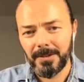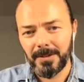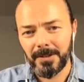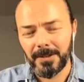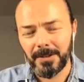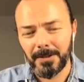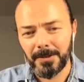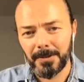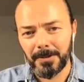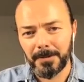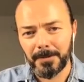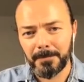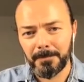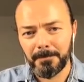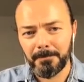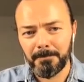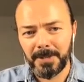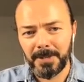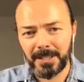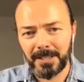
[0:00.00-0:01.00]
uh,
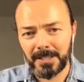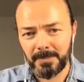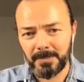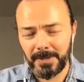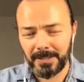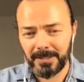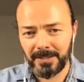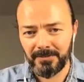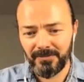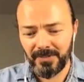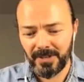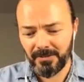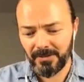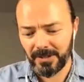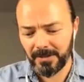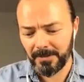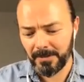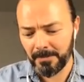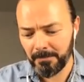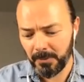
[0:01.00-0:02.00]
big aspect and
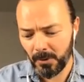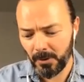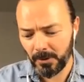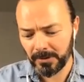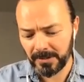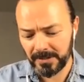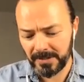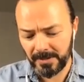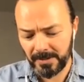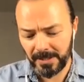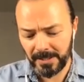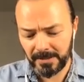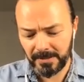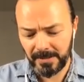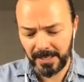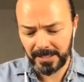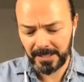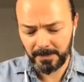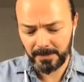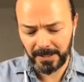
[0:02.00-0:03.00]
very important
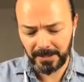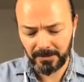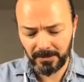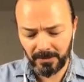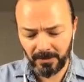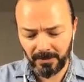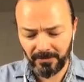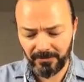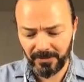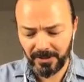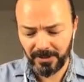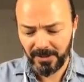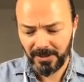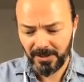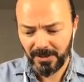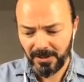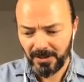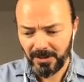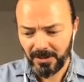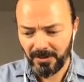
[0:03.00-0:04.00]
aspect of,
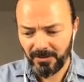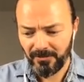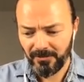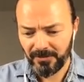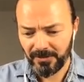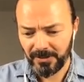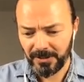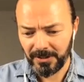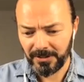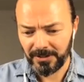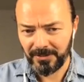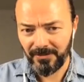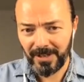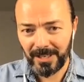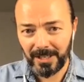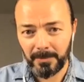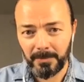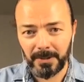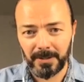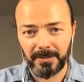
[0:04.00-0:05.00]
of uh,
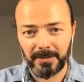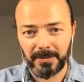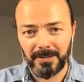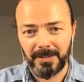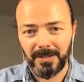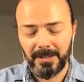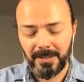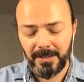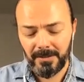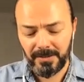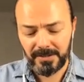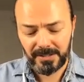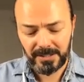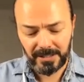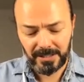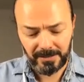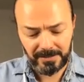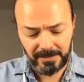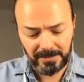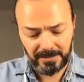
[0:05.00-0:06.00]
developing the
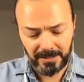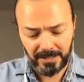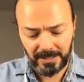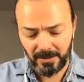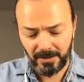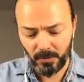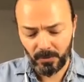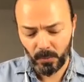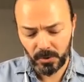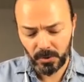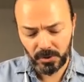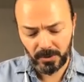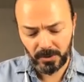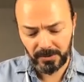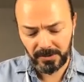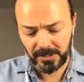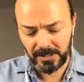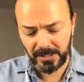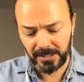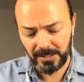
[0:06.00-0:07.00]
skills like the visual
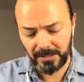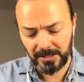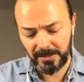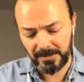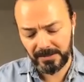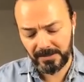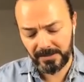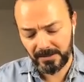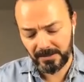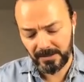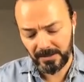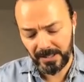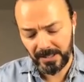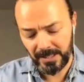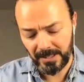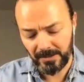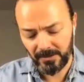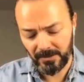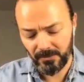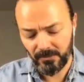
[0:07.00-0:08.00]
skills
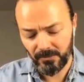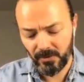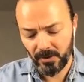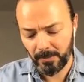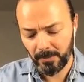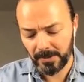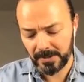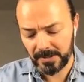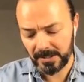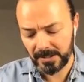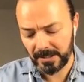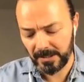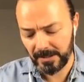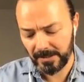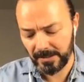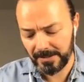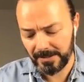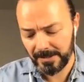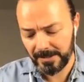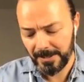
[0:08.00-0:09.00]
and the verbal
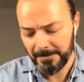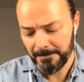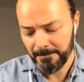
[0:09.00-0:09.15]
skills